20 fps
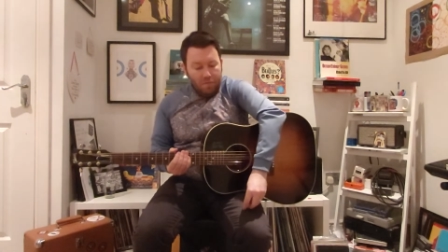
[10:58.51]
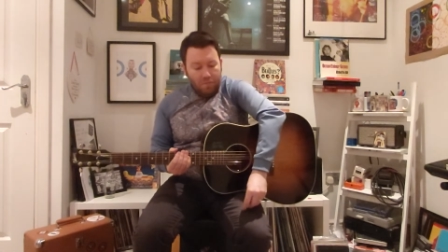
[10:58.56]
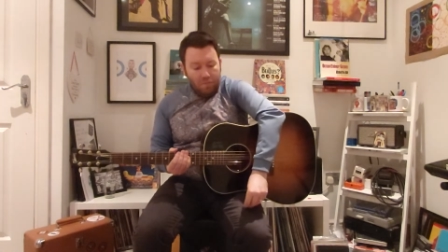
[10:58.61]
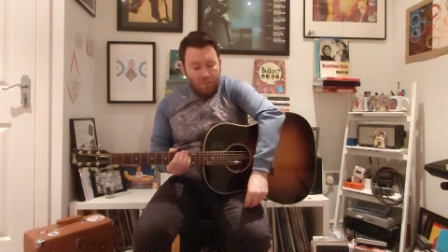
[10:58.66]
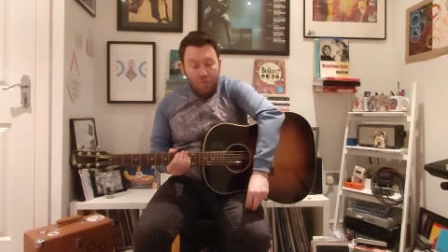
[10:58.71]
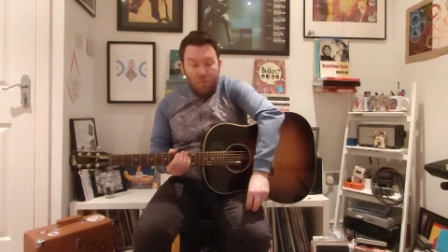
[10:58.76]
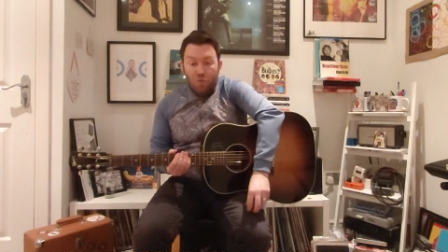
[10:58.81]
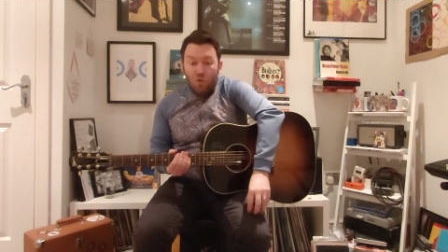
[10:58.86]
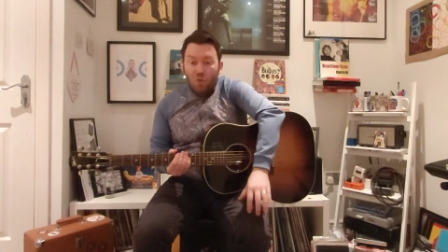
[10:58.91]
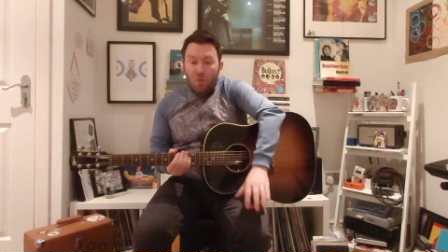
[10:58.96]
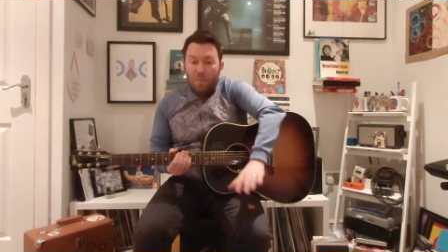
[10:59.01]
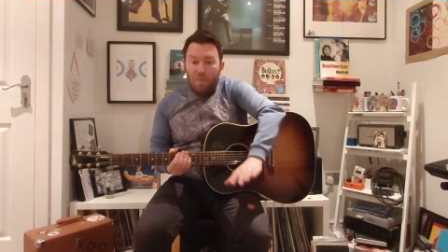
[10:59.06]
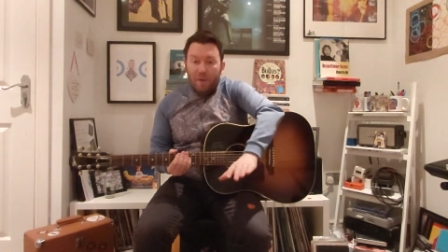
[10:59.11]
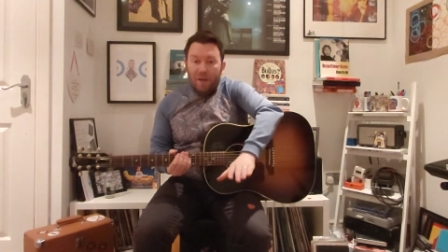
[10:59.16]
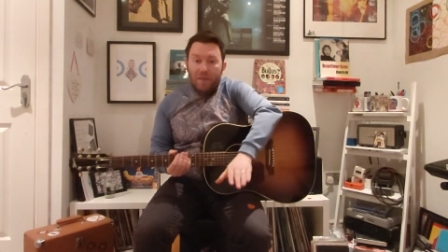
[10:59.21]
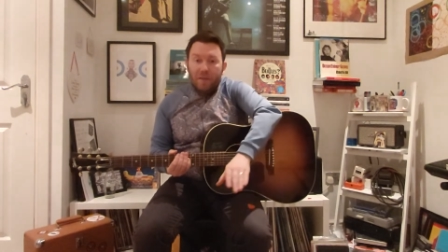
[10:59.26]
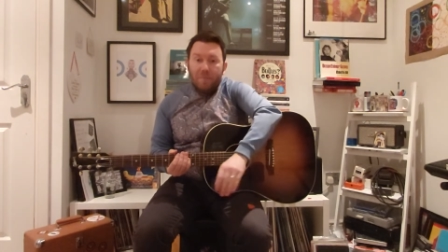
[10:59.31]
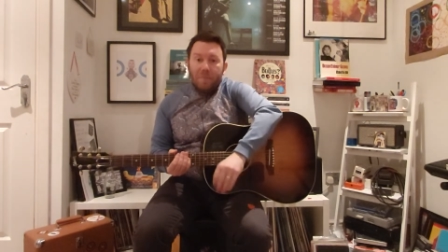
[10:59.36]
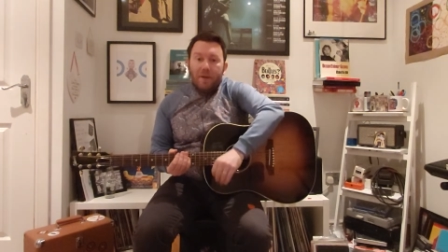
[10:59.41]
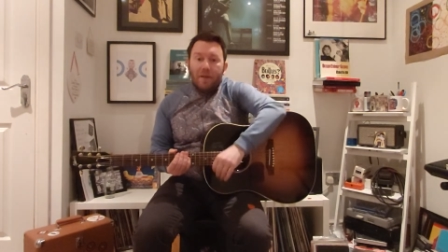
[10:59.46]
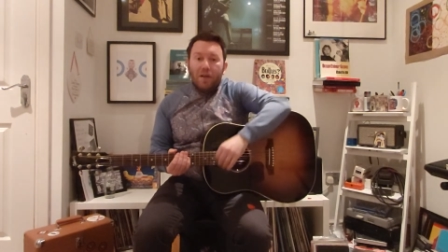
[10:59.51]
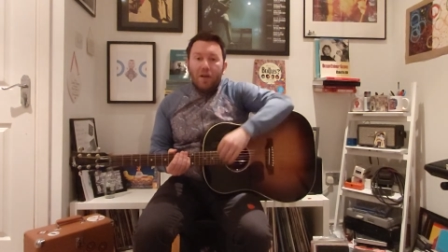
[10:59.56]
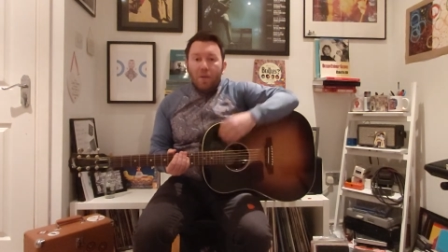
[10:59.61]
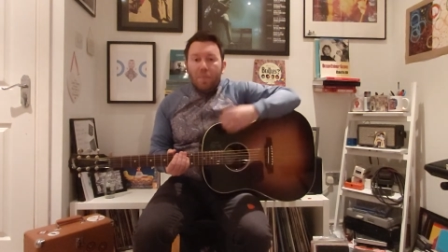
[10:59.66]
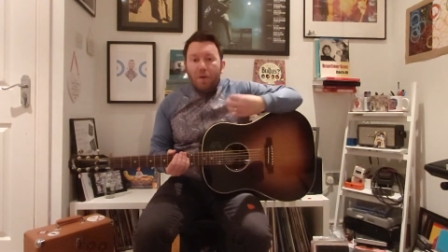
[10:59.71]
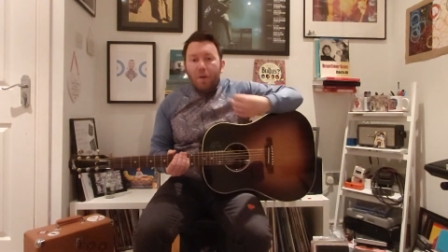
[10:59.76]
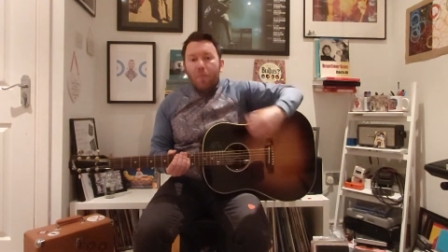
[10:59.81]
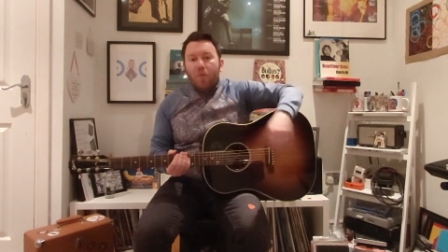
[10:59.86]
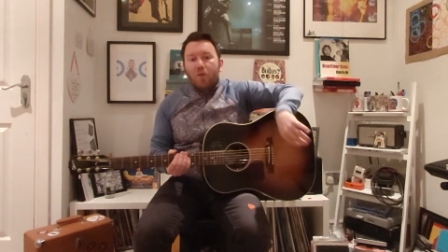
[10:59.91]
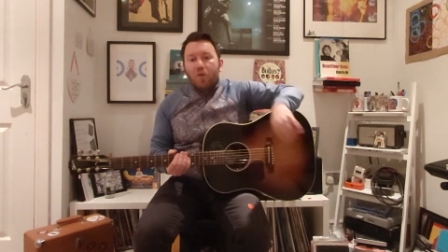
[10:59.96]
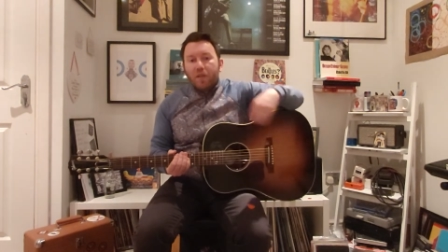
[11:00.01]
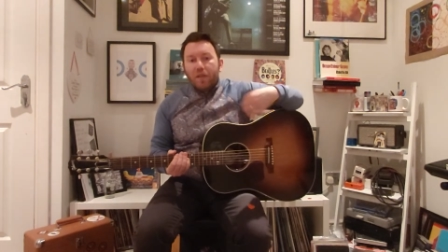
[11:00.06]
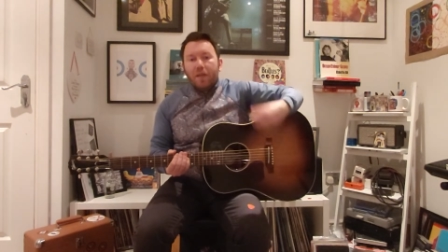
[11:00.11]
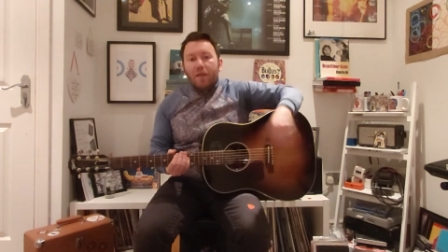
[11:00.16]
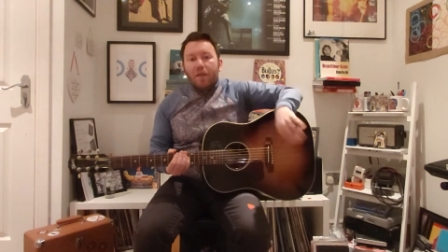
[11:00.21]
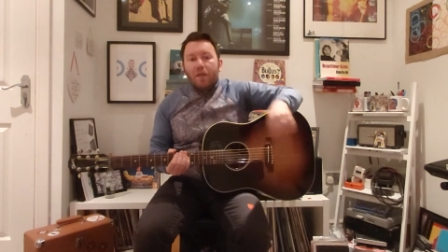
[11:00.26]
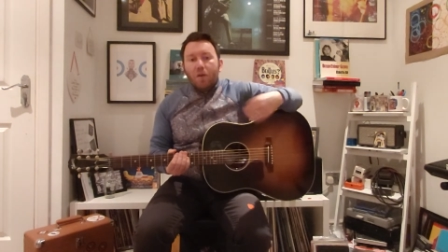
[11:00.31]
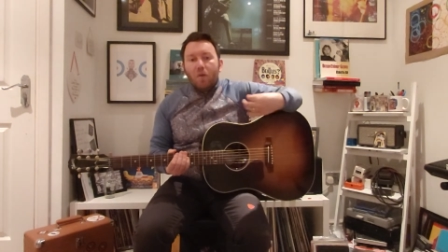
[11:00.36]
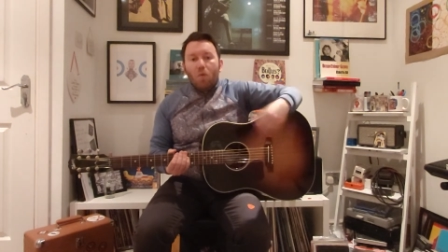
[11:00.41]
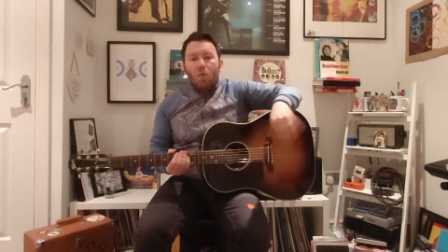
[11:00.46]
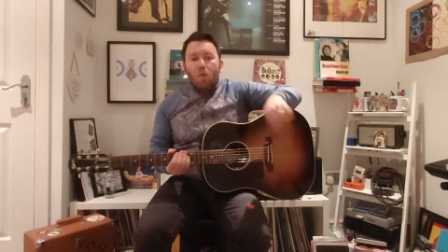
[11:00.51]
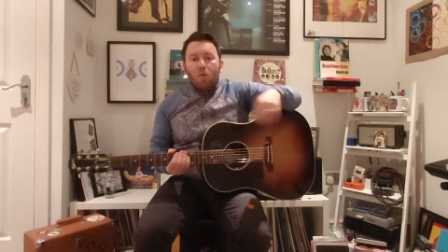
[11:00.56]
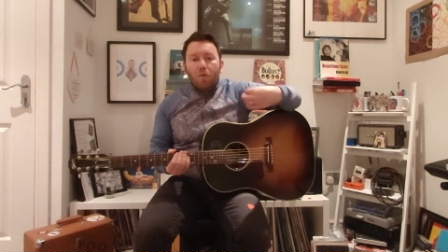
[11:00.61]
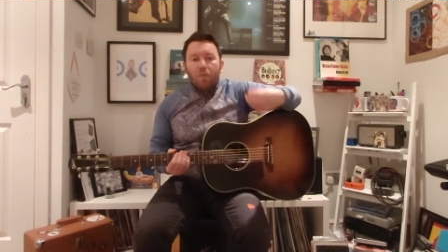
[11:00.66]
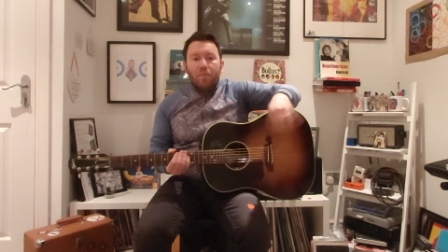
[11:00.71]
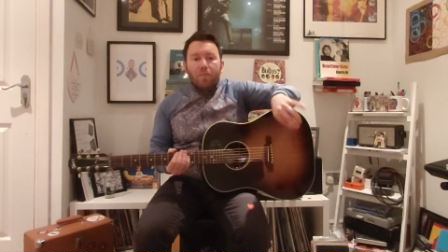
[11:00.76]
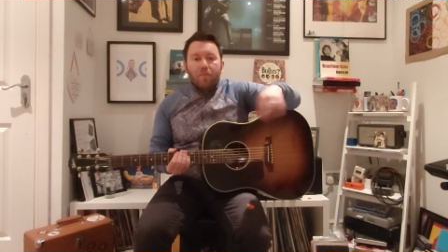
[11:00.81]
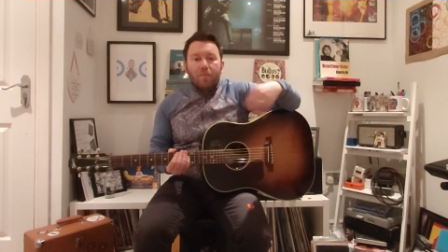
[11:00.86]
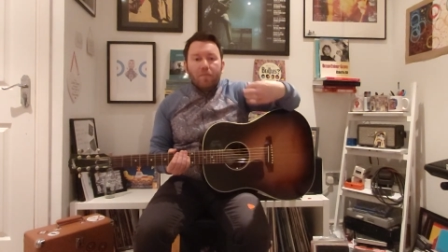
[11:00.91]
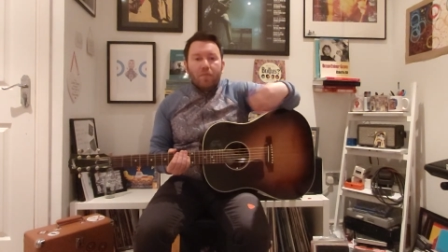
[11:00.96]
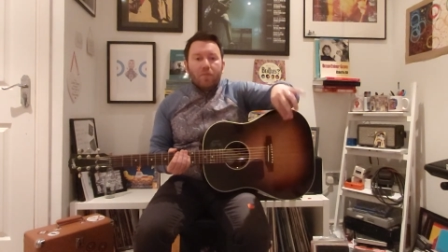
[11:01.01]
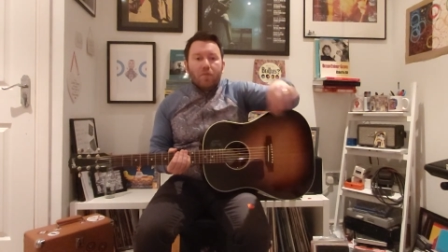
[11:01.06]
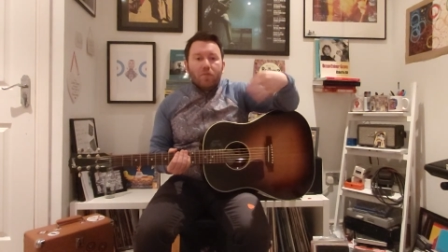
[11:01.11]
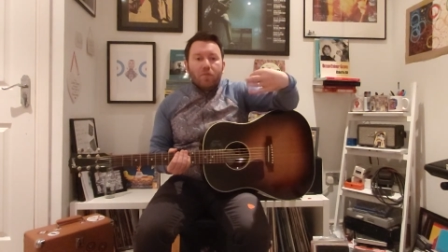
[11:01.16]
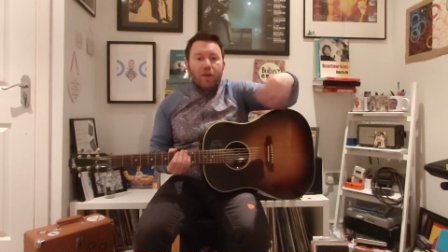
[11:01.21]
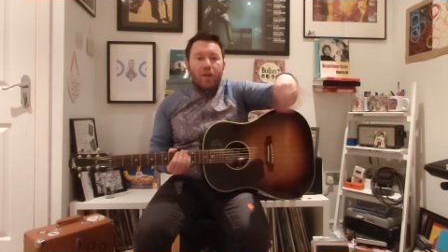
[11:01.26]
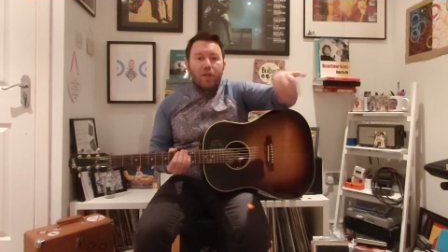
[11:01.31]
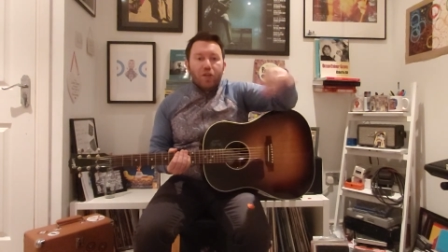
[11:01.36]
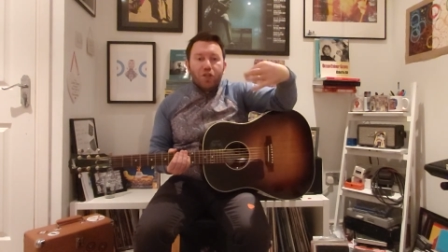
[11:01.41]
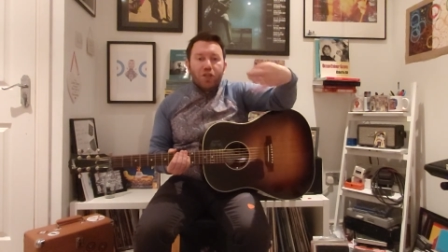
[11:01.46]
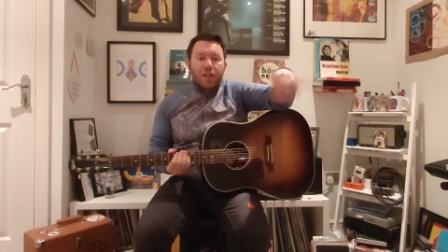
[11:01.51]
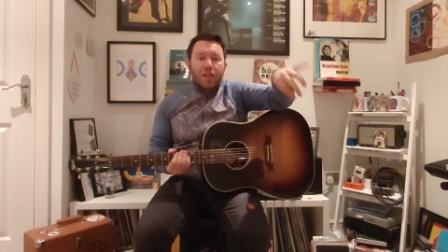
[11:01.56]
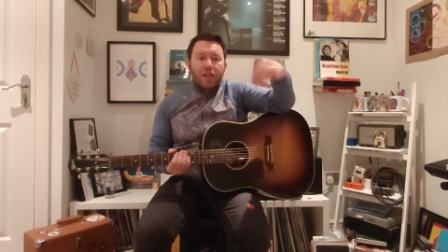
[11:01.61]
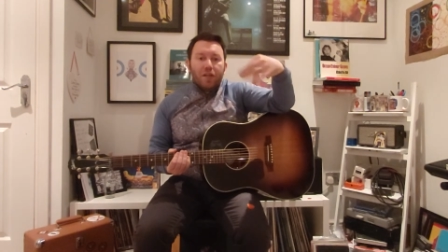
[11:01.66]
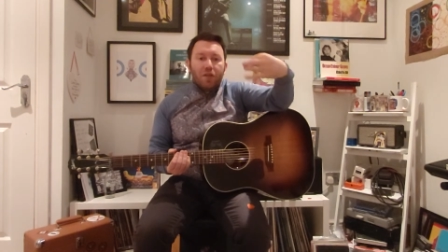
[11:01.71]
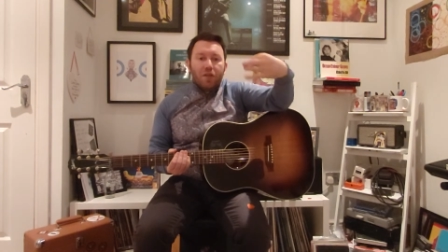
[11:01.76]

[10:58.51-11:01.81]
Before we pick the pick up, I want you to try and shake it